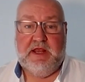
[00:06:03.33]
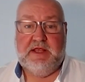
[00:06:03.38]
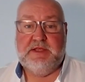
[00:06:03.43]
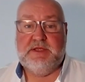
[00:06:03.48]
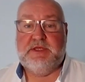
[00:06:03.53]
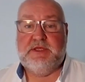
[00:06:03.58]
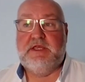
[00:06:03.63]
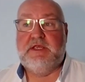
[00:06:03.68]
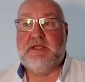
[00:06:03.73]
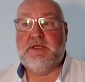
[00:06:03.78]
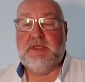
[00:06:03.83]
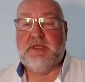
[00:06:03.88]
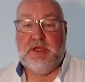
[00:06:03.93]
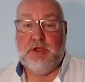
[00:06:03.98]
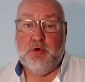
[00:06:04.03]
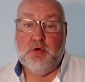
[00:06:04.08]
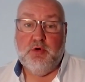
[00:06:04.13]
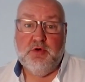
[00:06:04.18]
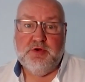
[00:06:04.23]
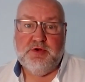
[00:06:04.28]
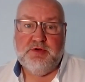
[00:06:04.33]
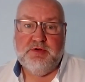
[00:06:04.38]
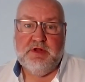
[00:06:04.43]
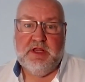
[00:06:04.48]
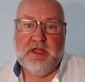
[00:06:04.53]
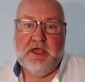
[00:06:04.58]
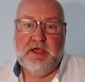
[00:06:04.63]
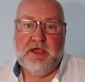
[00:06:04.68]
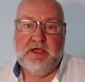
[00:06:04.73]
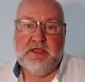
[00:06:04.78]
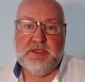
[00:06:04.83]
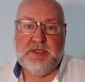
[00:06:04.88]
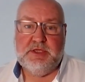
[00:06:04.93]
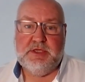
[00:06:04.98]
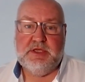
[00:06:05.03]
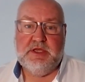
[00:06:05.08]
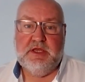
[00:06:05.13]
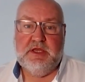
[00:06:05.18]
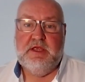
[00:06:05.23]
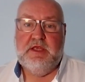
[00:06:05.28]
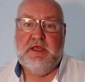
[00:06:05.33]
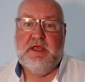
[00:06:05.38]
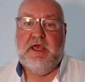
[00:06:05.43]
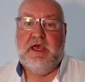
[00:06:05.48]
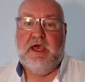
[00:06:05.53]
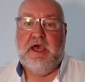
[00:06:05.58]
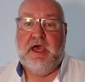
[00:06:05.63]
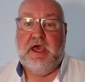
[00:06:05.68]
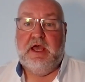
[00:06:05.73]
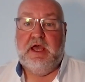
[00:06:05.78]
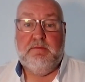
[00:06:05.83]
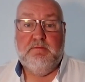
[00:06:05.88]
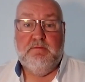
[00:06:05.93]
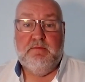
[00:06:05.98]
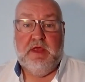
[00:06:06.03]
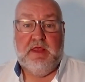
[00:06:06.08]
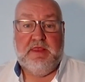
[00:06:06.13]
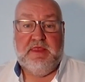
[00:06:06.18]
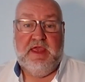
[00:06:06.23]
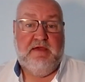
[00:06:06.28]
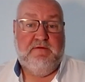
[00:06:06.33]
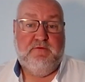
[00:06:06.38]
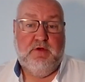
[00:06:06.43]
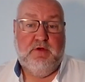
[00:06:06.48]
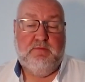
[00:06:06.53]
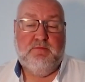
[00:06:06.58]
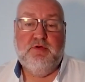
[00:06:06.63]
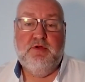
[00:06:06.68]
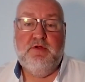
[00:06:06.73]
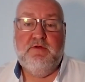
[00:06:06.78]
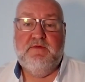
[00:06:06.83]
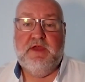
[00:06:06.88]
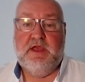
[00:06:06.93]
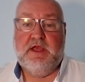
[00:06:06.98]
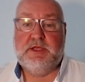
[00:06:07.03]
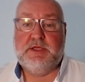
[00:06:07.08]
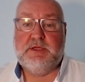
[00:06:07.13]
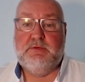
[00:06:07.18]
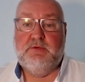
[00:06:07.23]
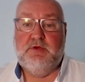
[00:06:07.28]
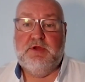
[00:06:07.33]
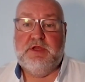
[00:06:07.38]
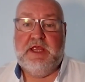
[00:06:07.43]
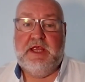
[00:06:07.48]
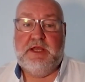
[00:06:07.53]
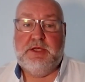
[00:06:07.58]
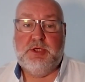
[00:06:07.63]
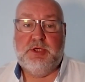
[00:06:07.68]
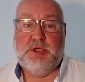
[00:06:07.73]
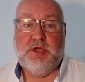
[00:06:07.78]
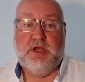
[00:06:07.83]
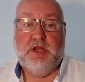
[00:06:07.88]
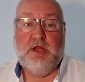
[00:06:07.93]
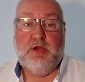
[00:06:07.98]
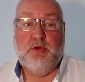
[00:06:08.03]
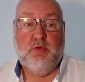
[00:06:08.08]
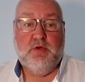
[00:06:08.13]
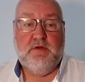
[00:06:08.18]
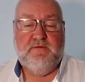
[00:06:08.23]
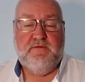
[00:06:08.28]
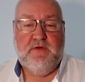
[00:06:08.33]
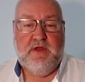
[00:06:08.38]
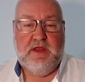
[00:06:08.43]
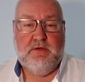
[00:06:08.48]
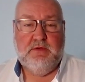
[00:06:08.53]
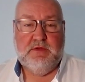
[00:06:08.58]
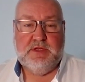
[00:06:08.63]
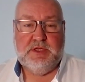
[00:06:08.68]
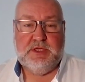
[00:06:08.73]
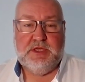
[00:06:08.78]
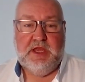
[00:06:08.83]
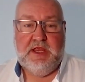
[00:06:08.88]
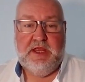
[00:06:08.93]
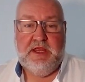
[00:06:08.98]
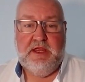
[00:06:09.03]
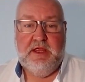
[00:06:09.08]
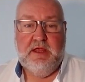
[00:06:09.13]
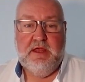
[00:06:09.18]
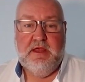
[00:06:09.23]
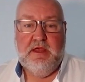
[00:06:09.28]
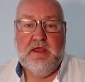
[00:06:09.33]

analysis, the order alerts, and therefore improve the customer retention and order frequency,